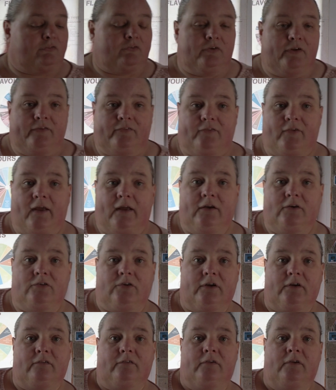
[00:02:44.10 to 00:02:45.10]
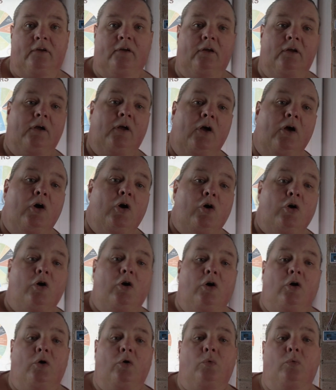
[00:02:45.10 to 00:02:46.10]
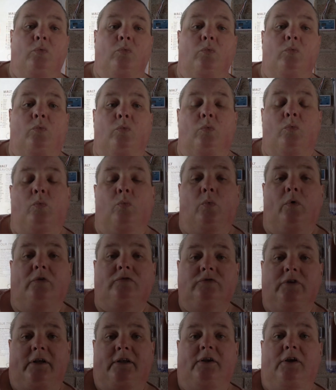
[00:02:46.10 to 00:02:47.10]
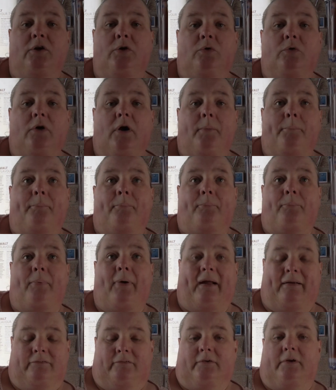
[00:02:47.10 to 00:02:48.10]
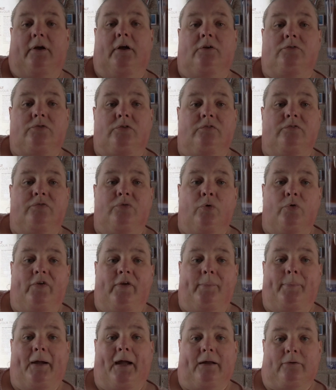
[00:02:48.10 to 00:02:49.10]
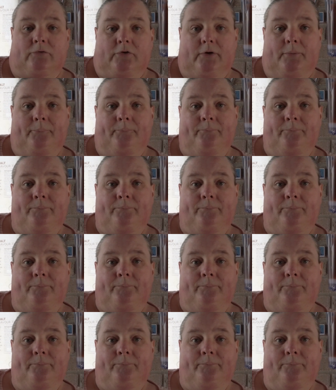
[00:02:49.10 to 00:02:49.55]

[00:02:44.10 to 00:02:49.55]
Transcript: 3 stages will run you about £140.